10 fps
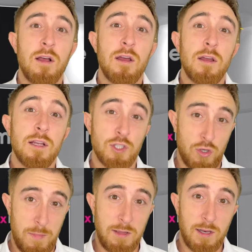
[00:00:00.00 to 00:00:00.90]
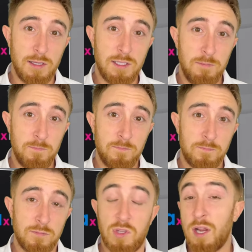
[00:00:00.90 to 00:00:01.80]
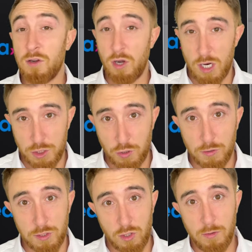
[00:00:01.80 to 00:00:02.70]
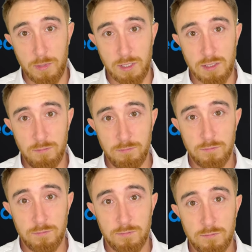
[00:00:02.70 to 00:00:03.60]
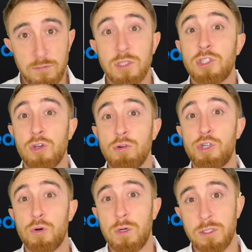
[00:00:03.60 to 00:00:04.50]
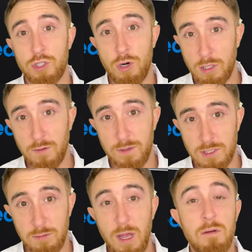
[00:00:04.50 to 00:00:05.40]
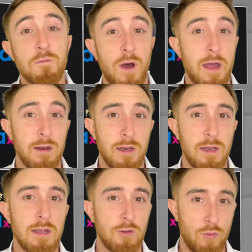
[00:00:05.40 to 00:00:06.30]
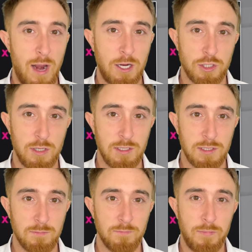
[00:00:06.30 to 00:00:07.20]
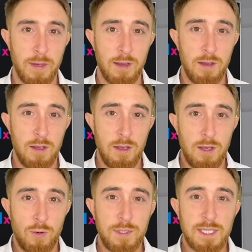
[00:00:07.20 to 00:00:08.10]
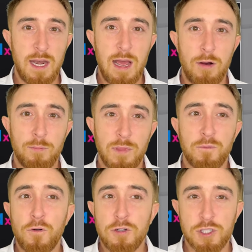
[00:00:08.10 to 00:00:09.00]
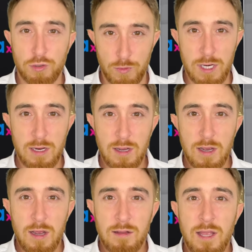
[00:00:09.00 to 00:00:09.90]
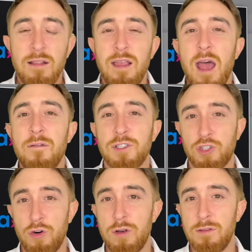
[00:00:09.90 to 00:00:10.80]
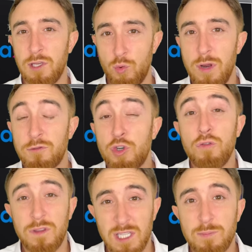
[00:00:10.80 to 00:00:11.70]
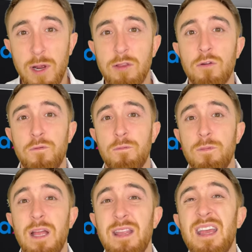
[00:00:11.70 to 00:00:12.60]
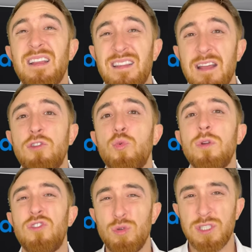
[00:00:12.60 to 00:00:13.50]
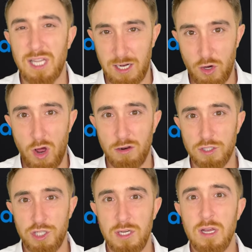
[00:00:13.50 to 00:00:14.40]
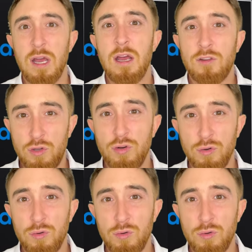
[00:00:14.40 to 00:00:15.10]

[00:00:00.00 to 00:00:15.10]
instrumentalism, technological determinism, social constructivism, and finally, interactionalism. We said how the first three tend to have a certain degree of truth, despite that they tend to reduce technology to